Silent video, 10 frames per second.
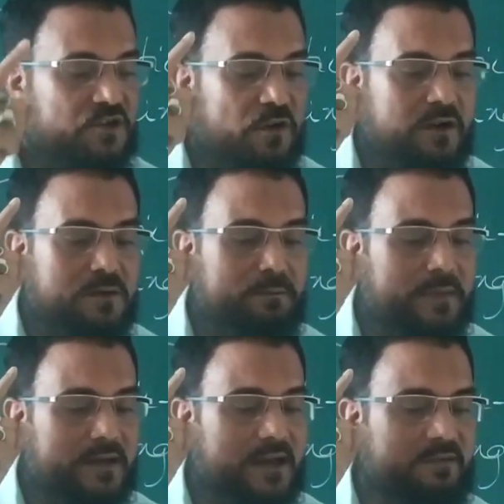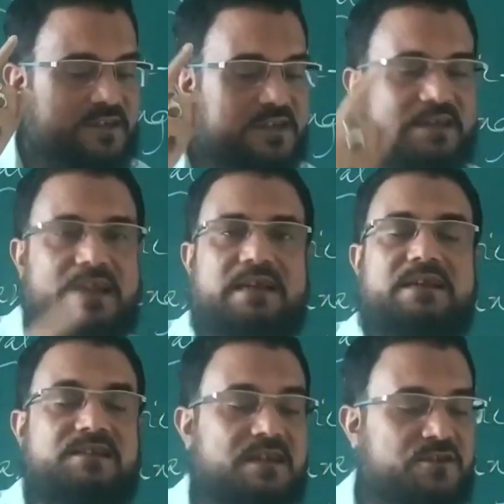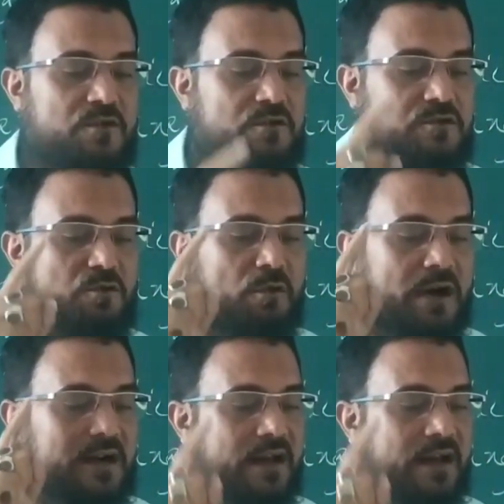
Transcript: not give a signal, it does not warn